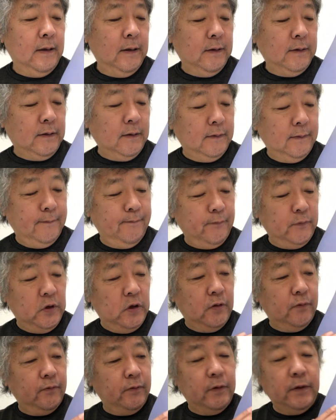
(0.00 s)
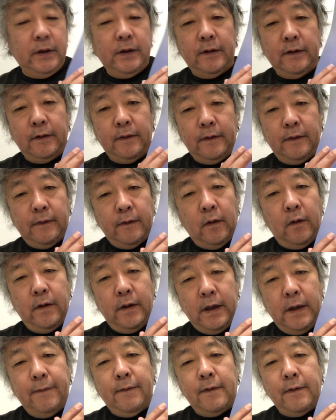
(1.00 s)
So,
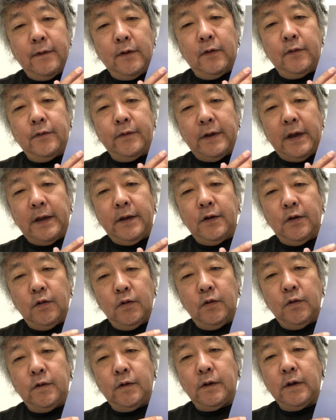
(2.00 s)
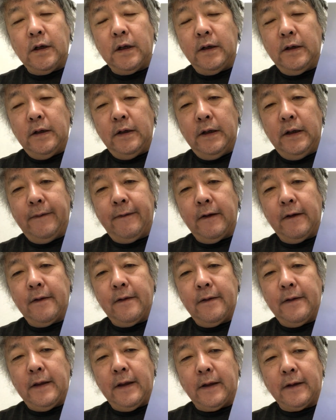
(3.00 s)
even though they use
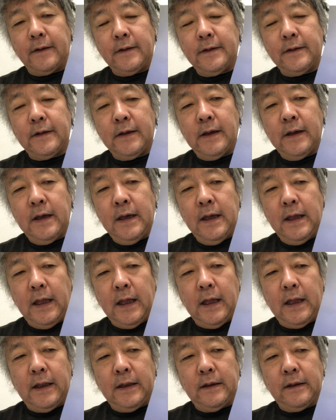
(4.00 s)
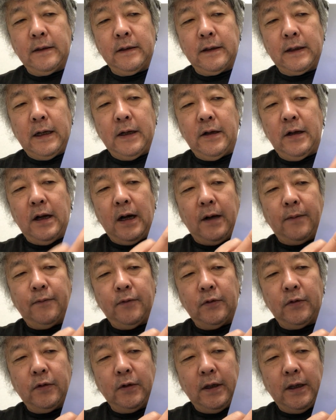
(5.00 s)
living things and cut it up
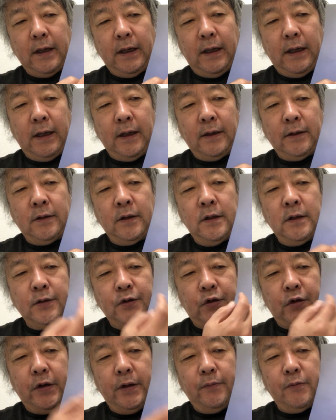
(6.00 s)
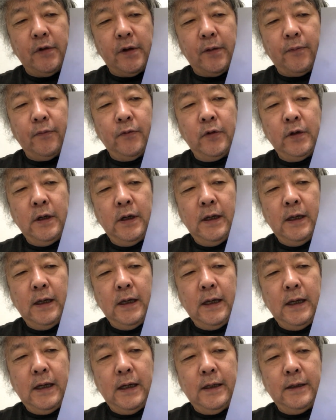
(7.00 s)
and trim them
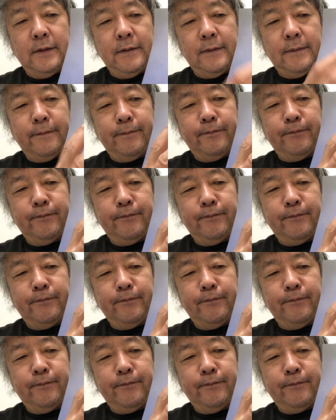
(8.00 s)
and